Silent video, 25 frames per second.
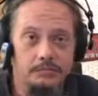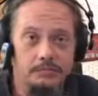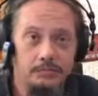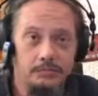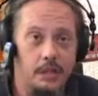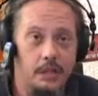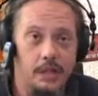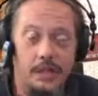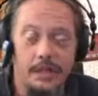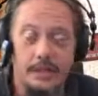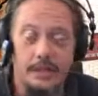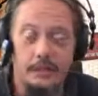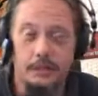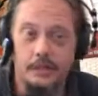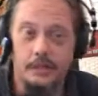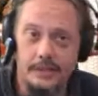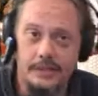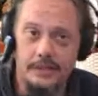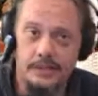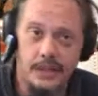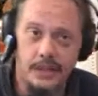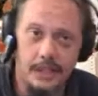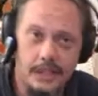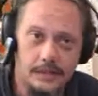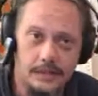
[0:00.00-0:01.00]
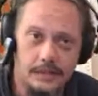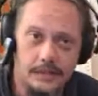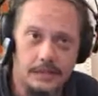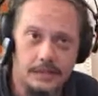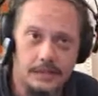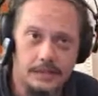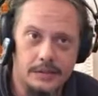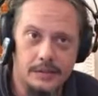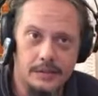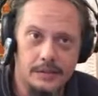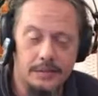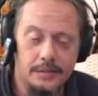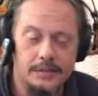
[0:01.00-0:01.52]
playing with the settings on
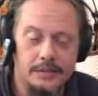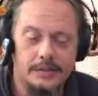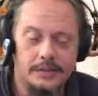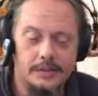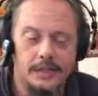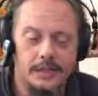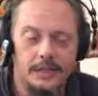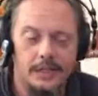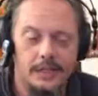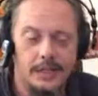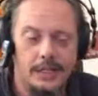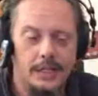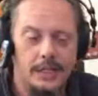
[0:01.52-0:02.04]
some of the stuff.